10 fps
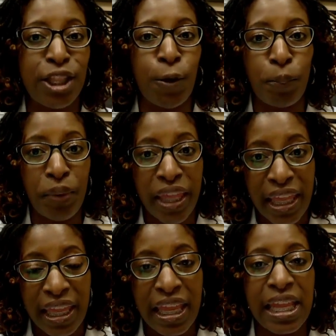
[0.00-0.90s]
your
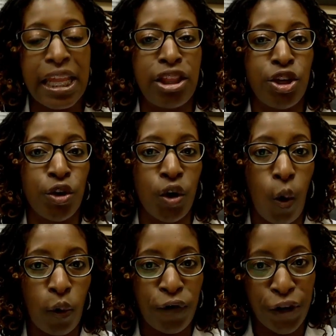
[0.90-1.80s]
P is your
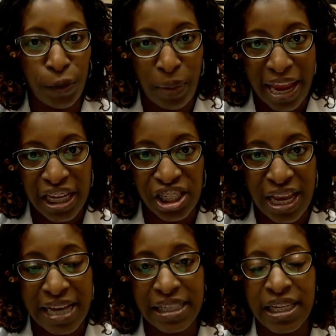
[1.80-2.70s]
goal for your
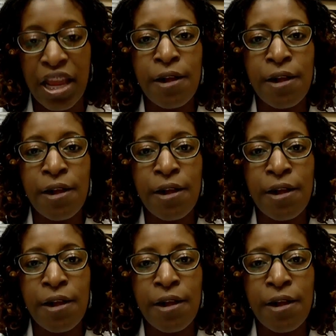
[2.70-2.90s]
patient.